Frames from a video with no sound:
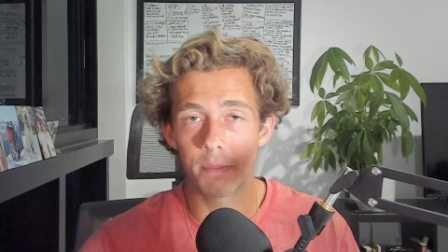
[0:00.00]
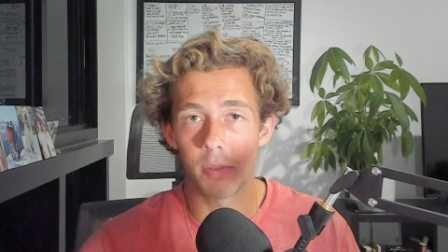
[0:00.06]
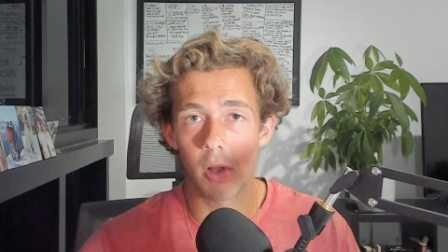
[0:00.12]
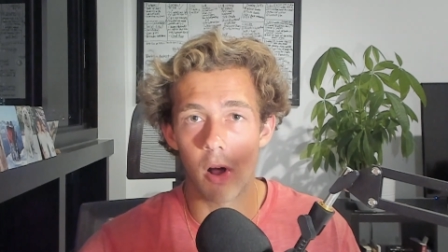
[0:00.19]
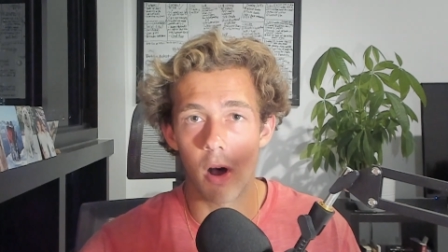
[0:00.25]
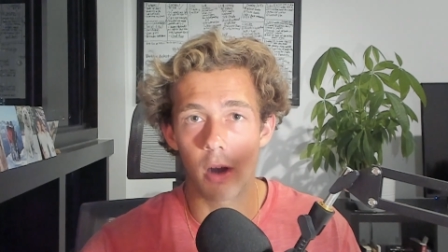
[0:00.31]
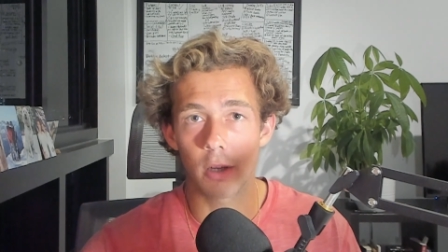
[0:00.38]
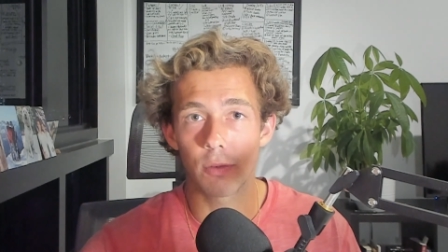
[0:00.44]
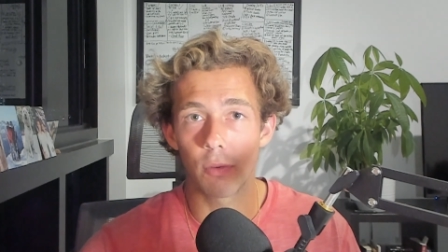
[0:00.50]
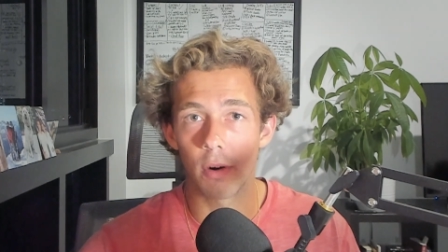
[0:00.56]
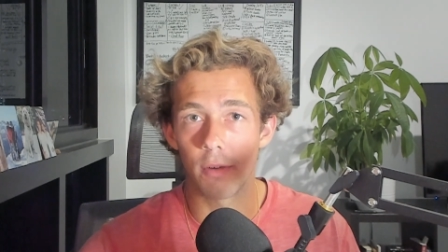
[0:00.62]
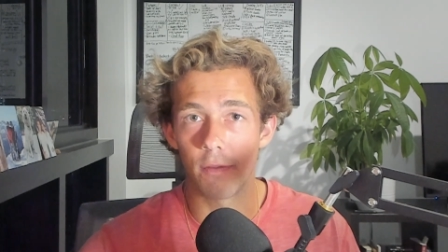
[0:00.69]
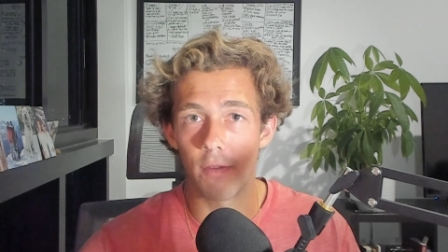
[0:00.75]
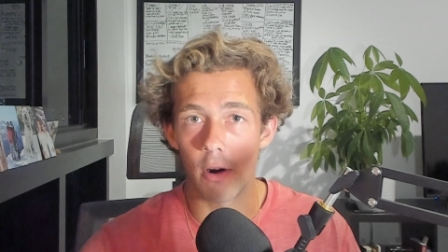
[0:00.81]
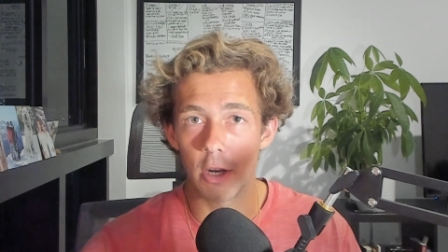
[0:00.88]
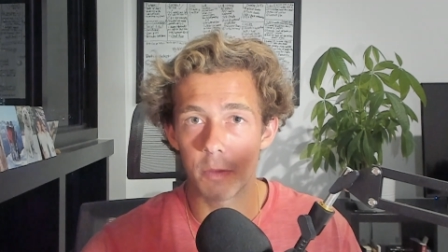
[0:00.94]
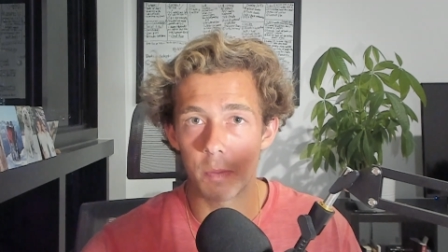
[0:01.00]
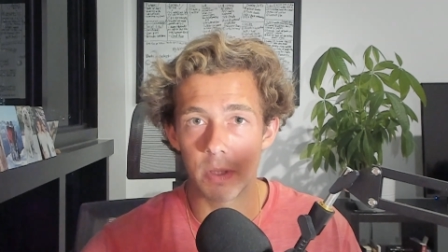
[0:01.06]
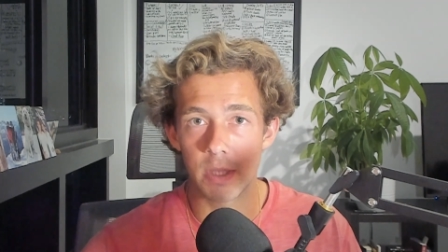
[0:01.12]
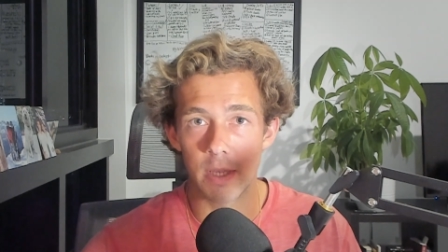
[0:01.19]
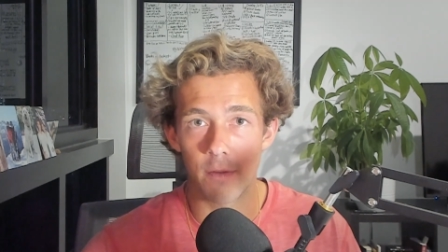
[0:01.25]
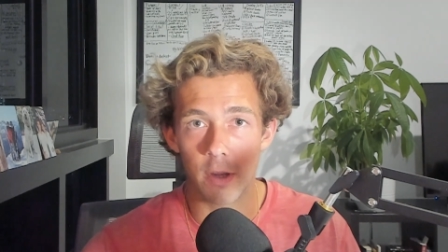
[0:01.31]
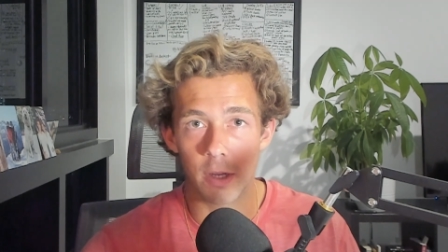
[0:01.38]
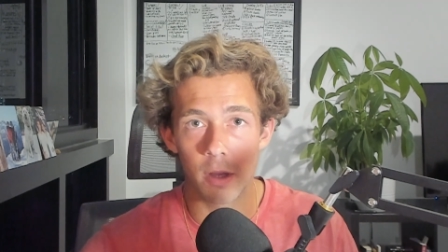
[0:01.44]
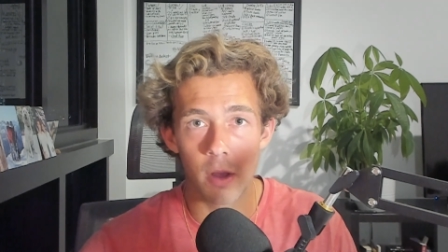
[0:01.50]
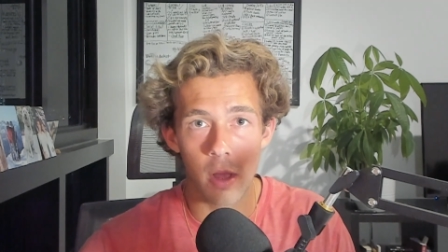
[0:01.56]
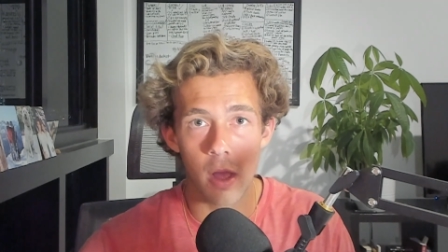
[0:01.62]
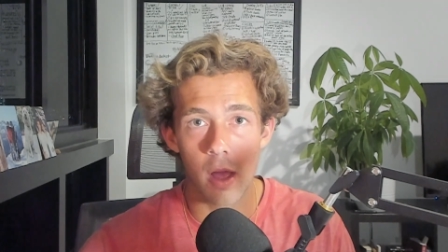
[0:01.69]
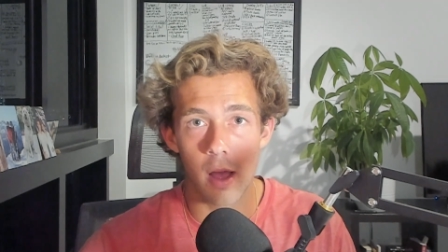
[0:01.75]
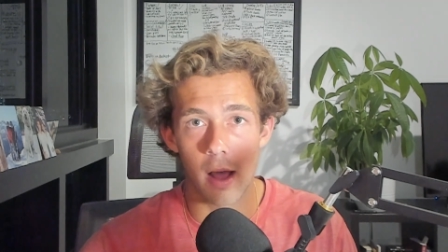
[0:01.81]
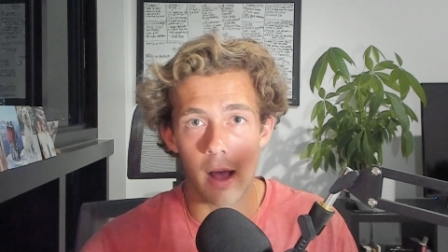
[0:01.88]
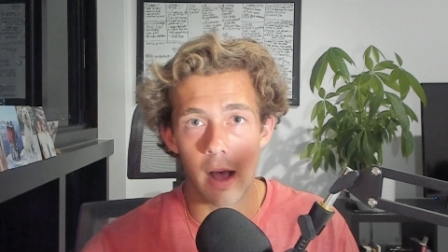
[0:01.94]
blogs for very specific
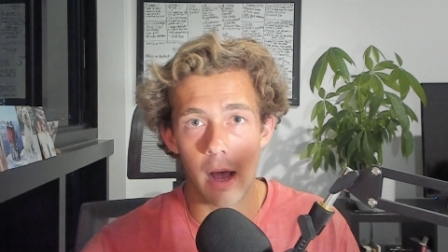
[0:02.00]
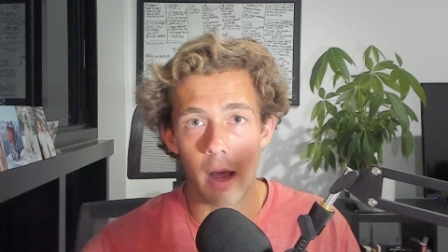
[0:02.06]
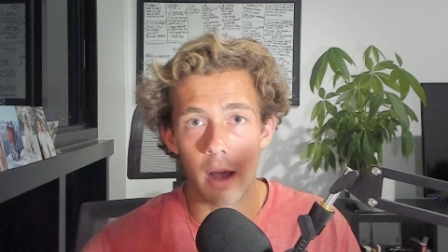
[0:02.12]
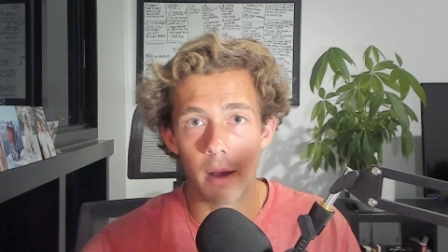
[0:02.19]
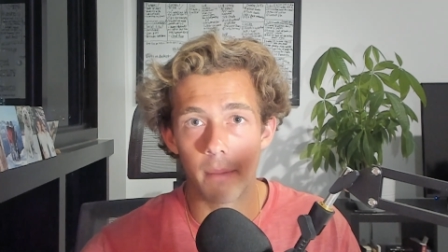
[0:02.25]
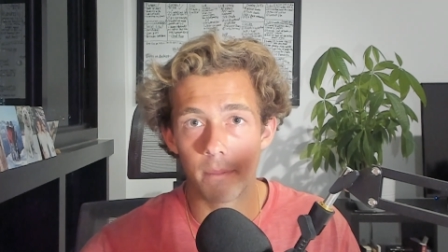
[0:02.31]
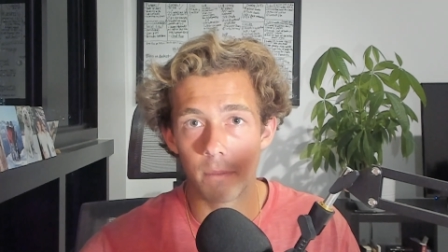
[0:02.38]
uh,